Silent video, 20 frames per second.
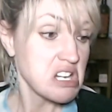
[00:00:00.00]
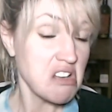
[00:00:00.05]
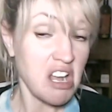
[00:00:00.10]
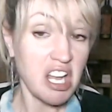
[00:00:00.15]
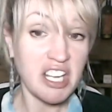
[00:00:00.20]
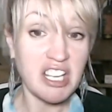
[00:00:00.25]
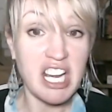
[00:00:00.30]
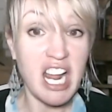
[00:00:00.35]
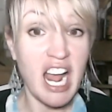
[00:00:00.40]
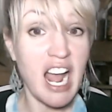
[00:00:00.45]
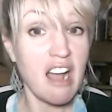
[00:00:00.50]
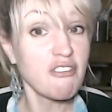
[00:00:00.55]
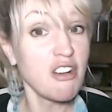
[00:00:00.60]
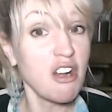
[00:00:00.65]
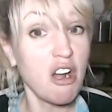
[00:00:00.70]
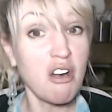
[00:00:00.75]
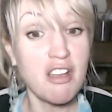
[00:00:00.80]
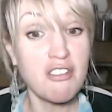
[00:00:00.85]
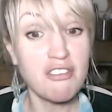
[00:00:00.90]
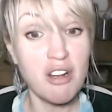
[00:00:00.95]
I could have
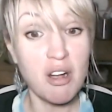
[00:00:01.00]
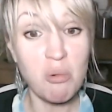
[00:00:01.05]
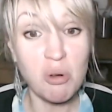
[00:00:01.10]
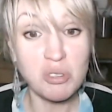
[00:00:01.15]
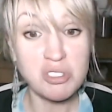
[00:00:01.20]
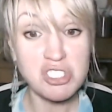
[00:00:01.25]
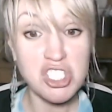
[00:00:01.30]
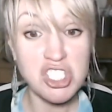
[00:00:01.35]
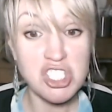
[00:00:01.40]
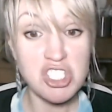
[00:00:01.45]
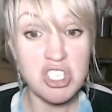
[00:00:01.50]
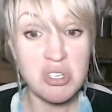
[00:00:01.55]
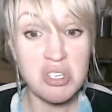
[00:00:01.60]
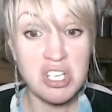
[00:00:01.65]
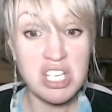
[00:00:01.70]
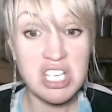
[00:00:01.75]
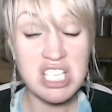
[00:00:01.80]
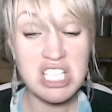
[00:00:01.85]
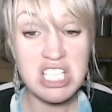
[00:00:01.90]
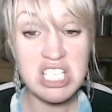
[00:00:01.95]
her if I wanted to.
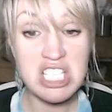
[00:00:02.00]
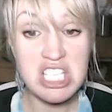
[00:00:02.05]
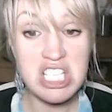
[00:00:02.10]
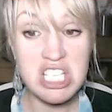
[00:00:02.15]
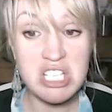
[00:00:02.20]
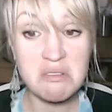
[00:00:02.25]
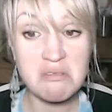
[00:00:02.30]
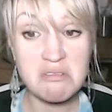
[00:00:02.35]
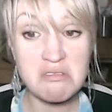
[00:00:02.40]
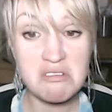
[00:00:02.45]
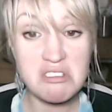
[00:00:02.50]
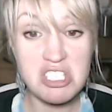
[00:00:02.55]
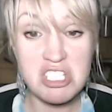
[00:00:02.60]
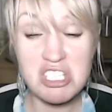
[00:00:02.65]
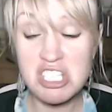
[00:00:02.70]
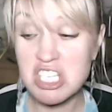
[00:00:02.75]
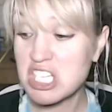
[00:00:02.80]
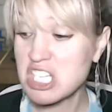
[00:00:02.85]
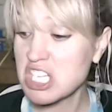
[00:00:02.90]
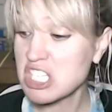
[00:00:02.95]
You know,
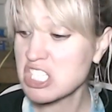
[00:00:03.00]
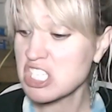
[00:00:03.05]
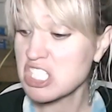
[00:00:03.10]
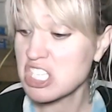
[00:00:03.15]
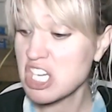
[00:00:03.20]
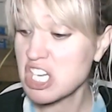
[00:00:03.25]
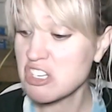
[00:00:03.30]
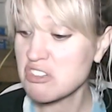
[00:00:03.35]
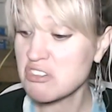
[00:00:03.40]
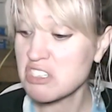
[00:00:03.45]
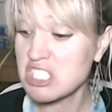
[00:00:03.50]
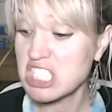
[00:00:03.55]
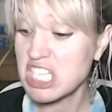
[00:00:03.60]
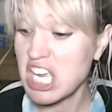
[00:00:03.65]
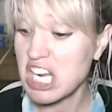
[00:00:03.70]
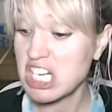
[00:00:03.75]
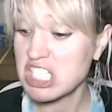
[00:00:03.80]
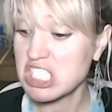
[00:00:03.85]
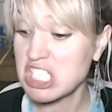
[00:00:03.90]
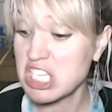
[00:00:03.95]
just need to send her a
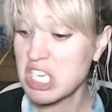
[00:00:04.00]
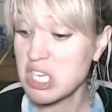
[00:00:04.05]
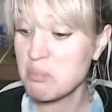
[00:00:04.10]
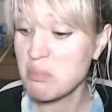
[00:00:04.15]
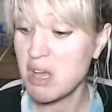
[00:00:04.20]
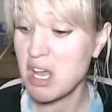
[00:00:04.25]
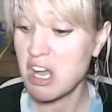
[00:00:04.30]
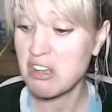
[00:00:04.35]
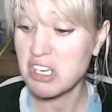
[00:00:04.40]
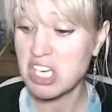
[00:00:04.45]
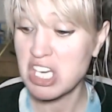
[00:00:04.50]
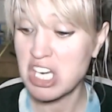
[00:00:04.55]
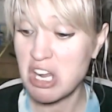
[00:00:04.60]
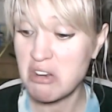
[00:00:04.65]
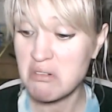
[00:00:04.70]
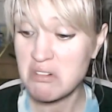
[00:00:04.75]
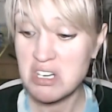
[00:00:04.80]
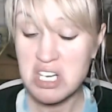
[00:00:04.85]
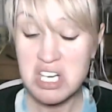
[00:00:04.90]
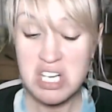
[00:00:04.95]
sexy email, you know.